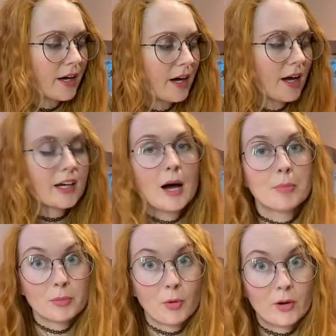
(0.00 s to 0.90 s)
a couple
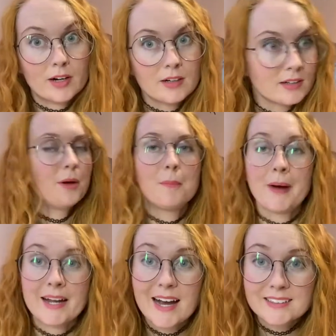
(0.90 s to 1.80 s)
more. My
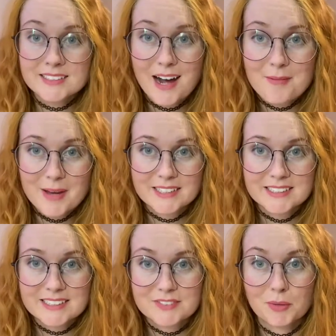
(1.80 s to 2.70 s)
next top
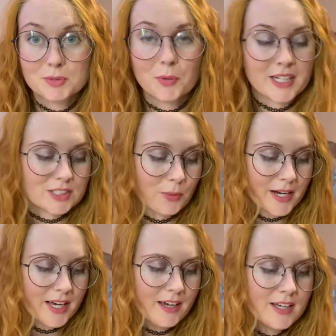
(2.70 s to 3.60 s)
mantis from twenty
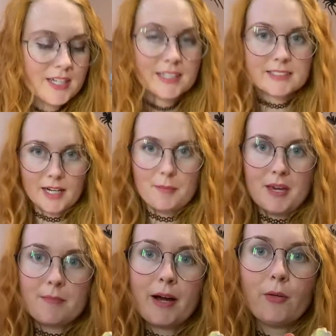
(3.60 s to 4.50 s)
twenty is going to be
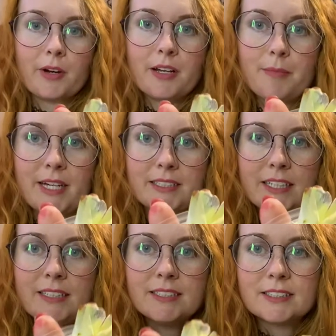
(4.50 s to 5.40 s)
my orchid
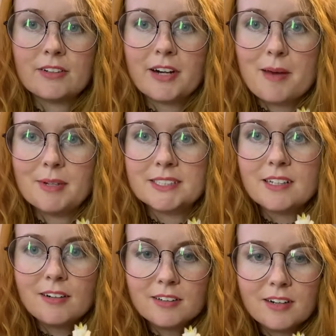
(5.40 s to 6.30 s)
mantis. Her name is
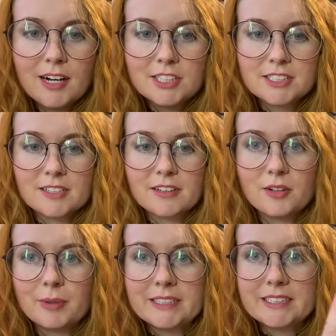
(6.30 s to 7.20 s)
Sakura. She's a little
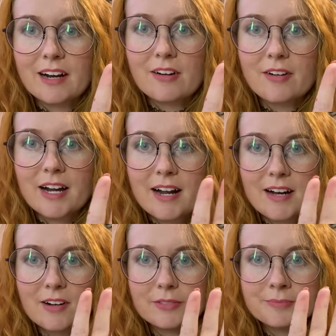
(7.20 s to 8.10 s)
bit scared right
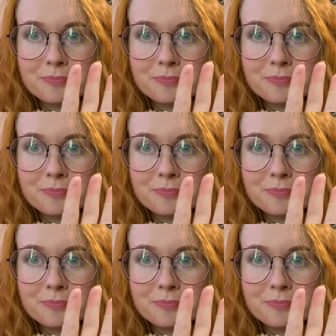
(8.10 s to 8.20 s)
now.